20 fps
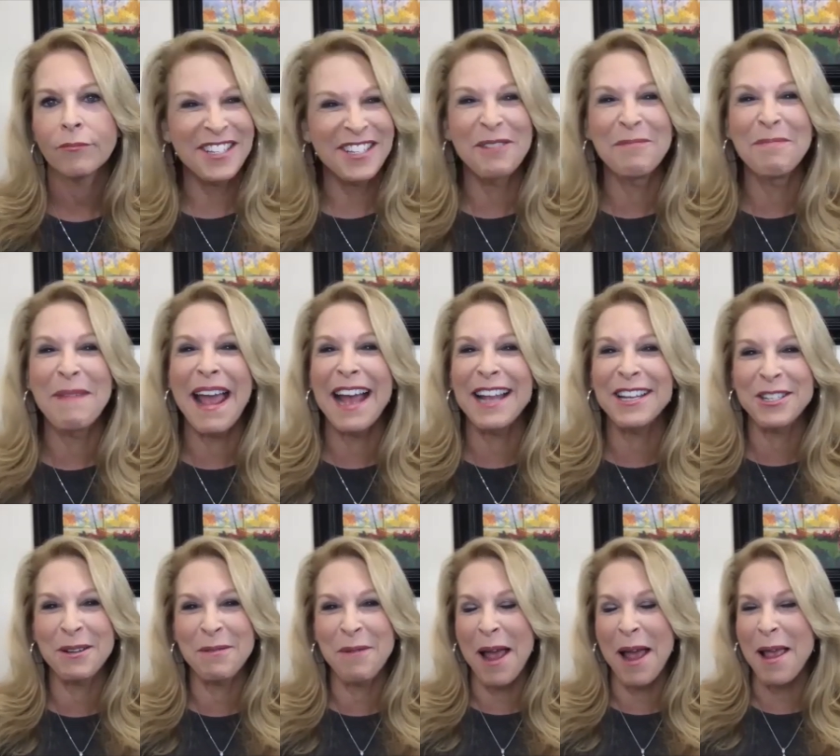you
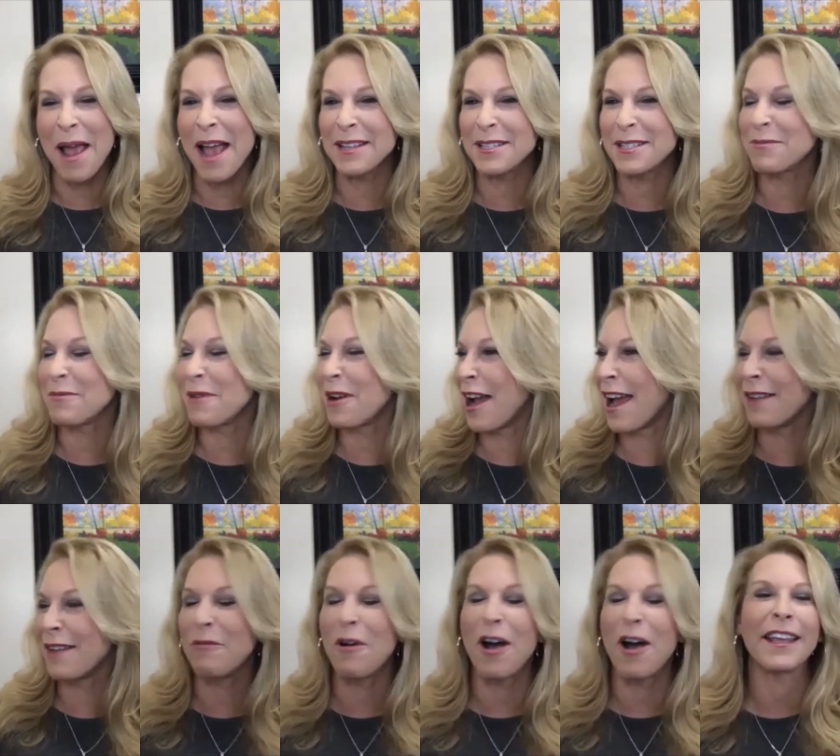imagine? I, I, swear,
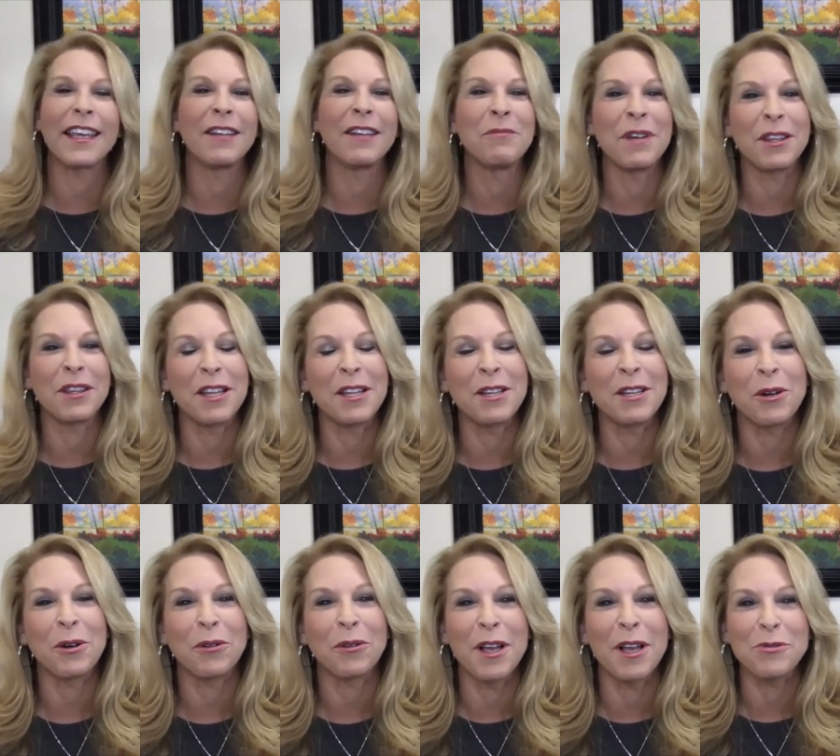I'd walk in with
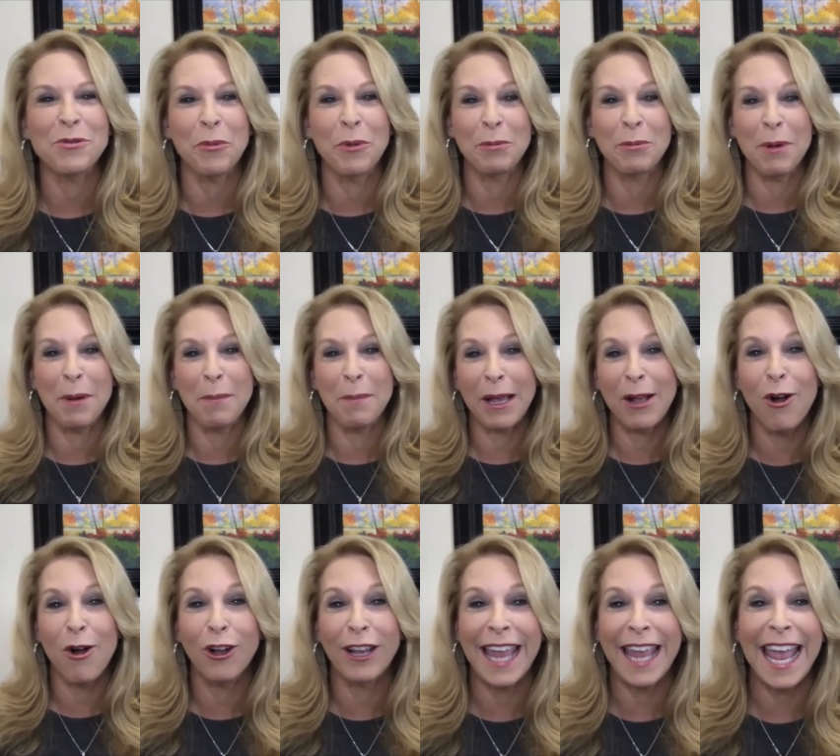into a restaurant with my big
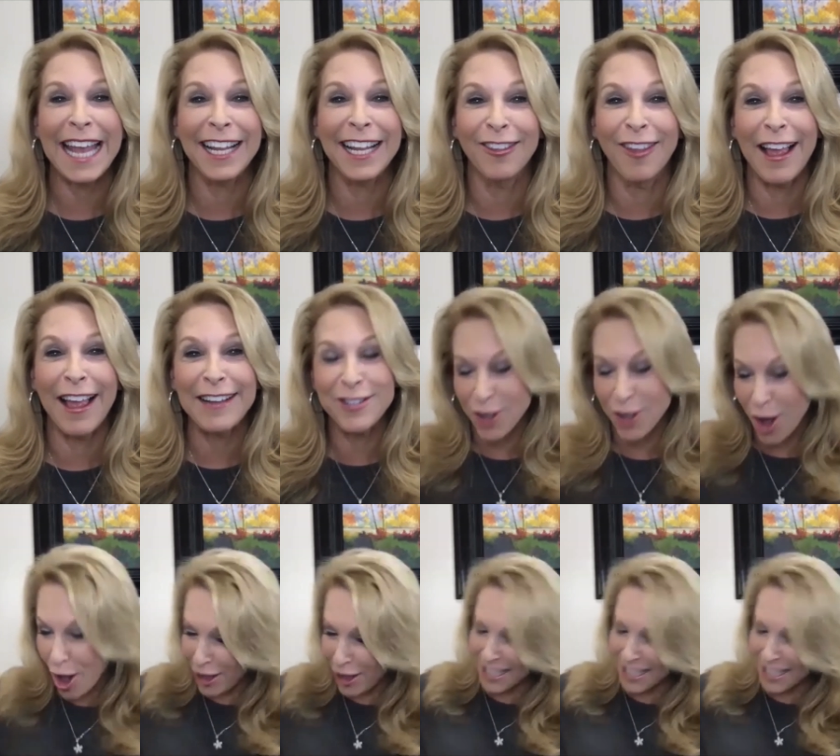old can of Lysol.